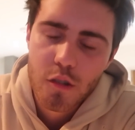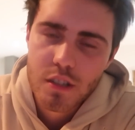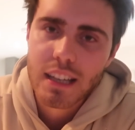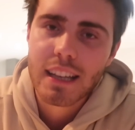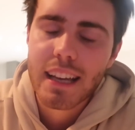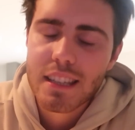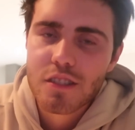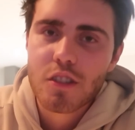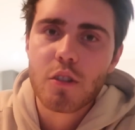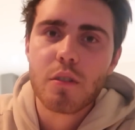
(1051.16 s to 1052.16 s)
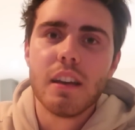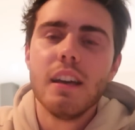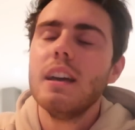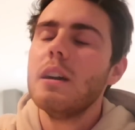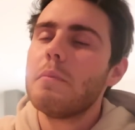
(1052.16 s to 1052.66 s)
using again soon.
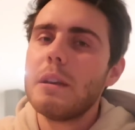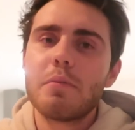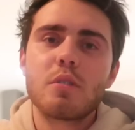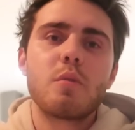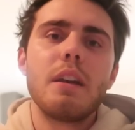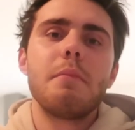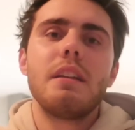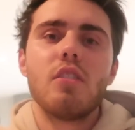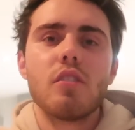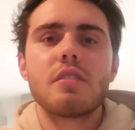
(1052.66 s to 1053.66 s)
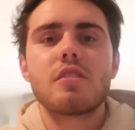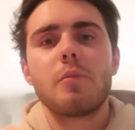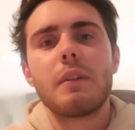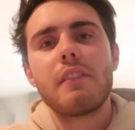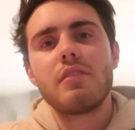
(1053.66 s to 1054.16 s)
People tweet me
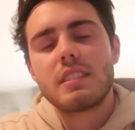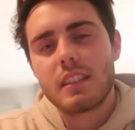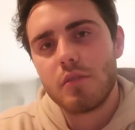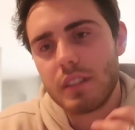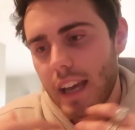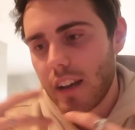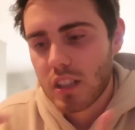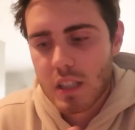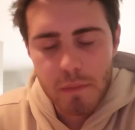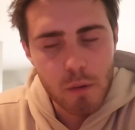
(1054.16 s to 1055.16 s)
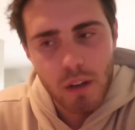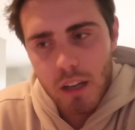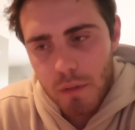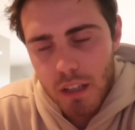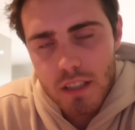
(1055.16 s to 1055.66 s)
non-stop every single day, ask me when
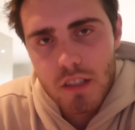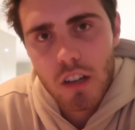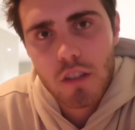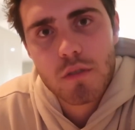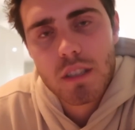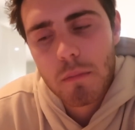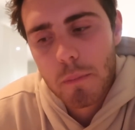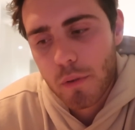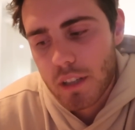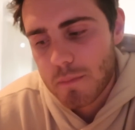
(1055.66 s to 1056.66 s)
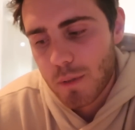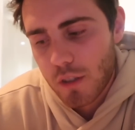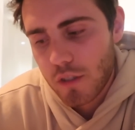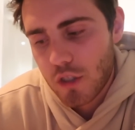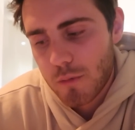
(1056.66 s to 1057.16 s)
I'm going to start using my Pointless
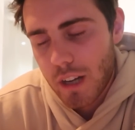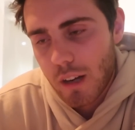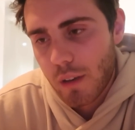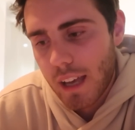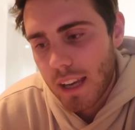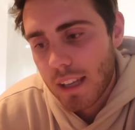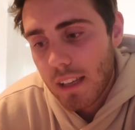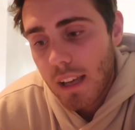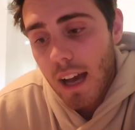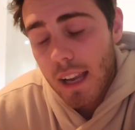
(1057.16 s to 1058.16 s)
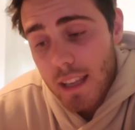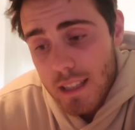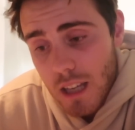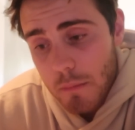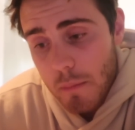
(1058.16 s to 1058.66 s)
Book YouTube channel again. And it
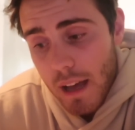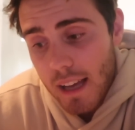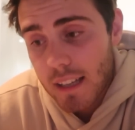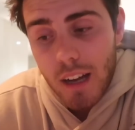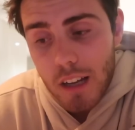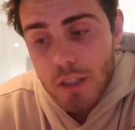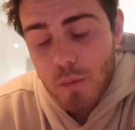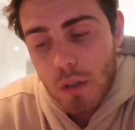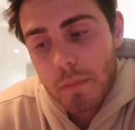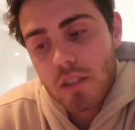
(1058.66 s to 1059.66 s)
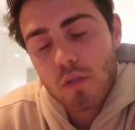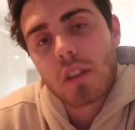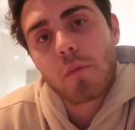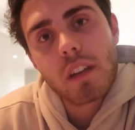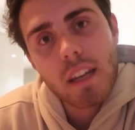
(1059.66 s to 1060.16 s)
is coming back. I just want to make sure
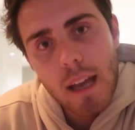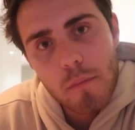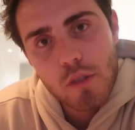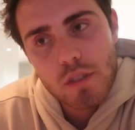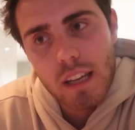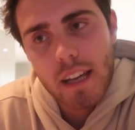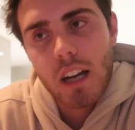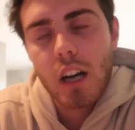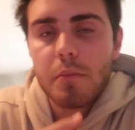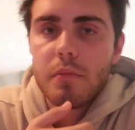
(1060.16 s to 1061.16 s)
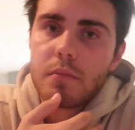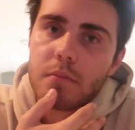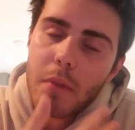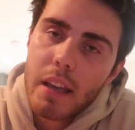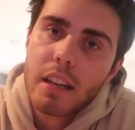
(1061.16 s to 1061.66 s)
that when I am using it, I'm
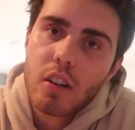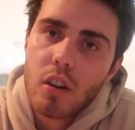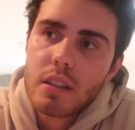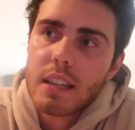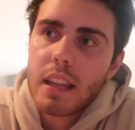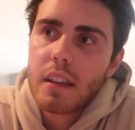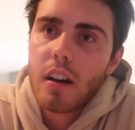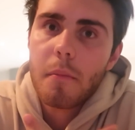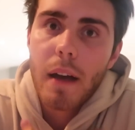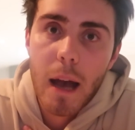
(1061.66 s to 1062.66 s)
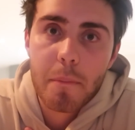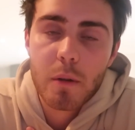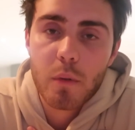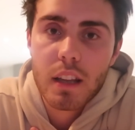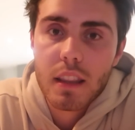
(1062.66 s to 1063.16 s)
making content that I'm
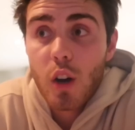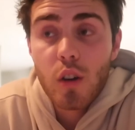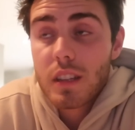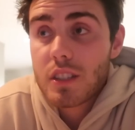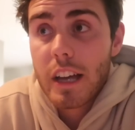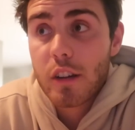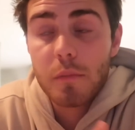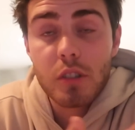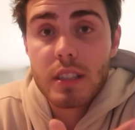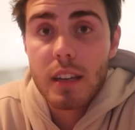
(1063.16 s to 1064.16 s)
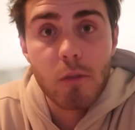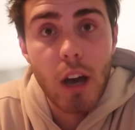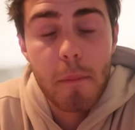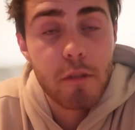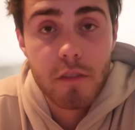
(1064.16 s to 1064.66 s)
happy with on the channel. I'm not saying I'm
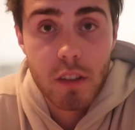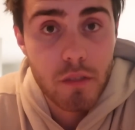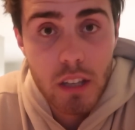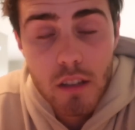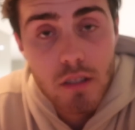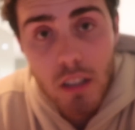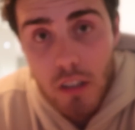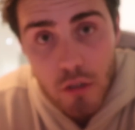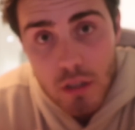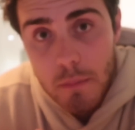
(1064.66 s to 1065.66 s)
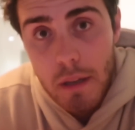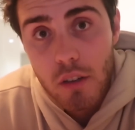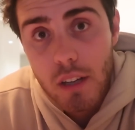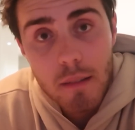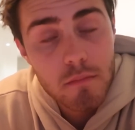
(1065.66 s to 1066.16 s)
not happy with the videos that I used to make
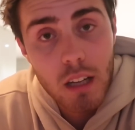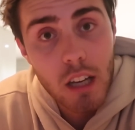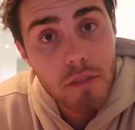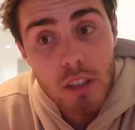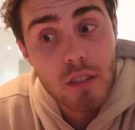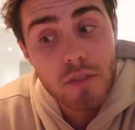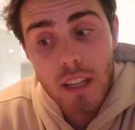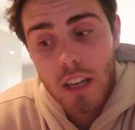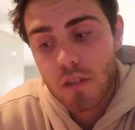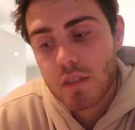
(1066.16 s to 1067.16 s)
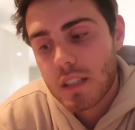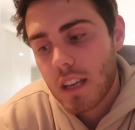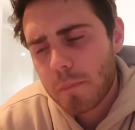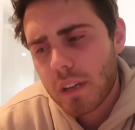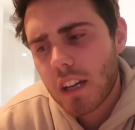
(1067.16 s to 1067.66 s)
on it. I love those
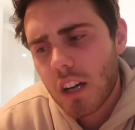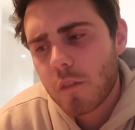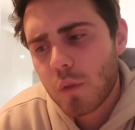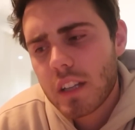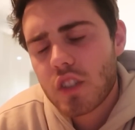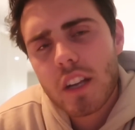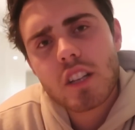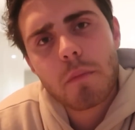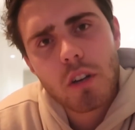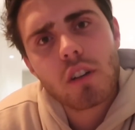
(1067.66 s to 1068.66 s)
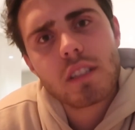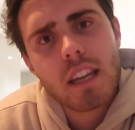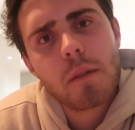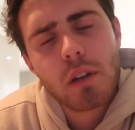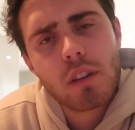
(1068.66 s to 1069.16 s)
videos. But I kind of want to change up my
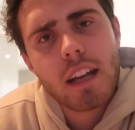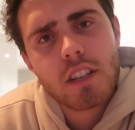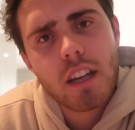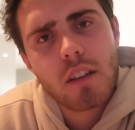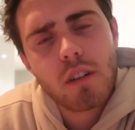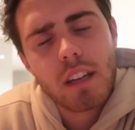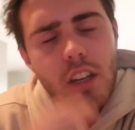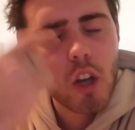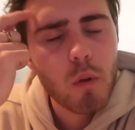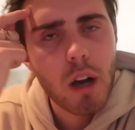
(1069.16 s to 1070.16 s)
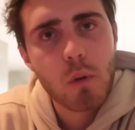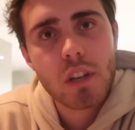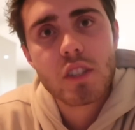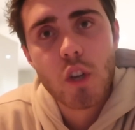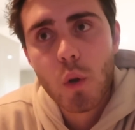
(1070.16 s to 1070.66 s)
content a bit on that channel. And I know what I
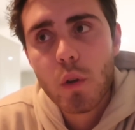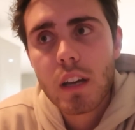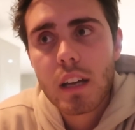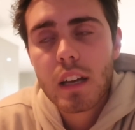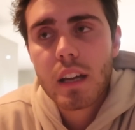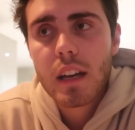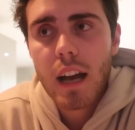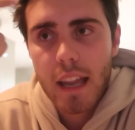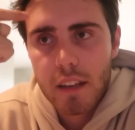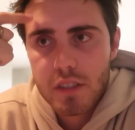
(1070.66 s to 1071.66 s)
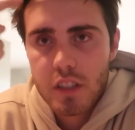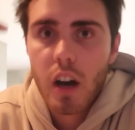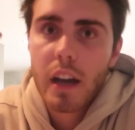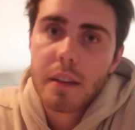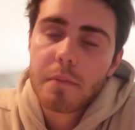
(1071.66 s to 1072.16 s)
want to do, and I've
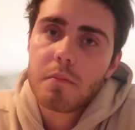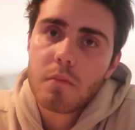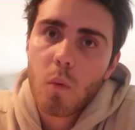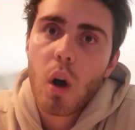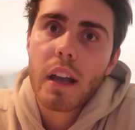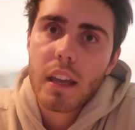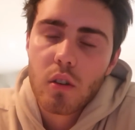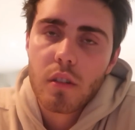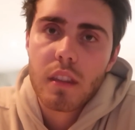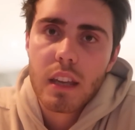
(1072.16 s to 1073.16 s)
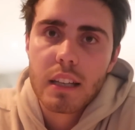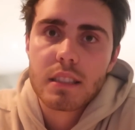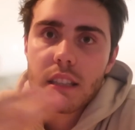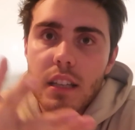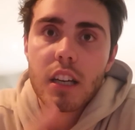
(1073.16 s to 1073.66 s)
started working on
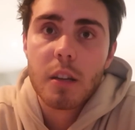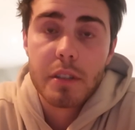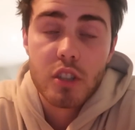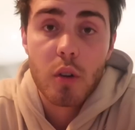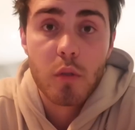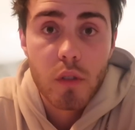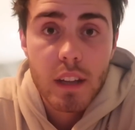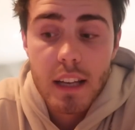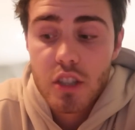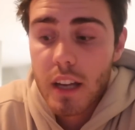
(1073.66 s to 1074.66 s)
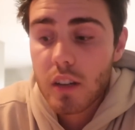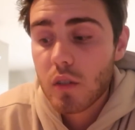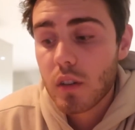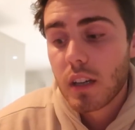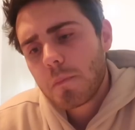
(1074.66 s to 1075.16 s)
things that are going to be shown on that
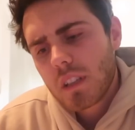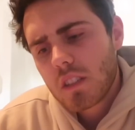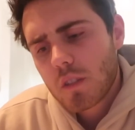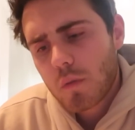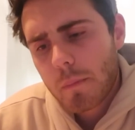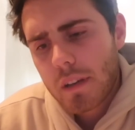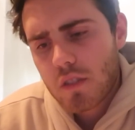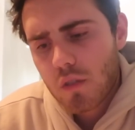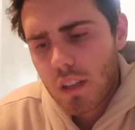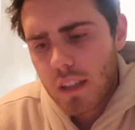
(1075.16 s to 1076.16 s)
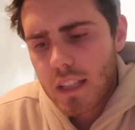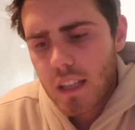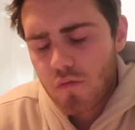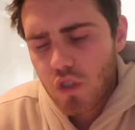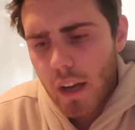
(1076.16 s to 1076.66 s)
channel, but I just want to make sure that they're
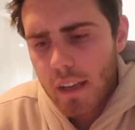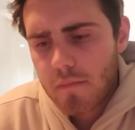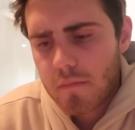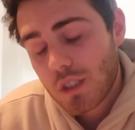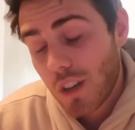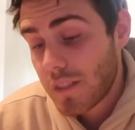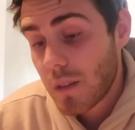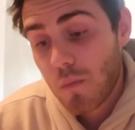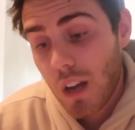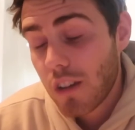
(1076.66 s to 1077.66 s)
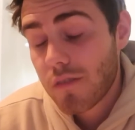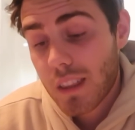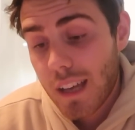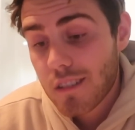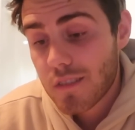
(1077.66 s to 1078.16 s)
done right. So I've done well over
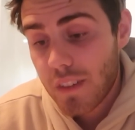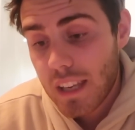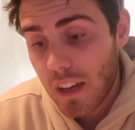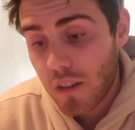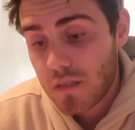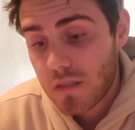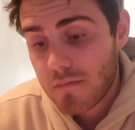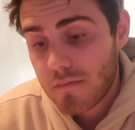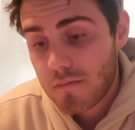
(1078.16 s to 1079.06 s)
1,000 videos.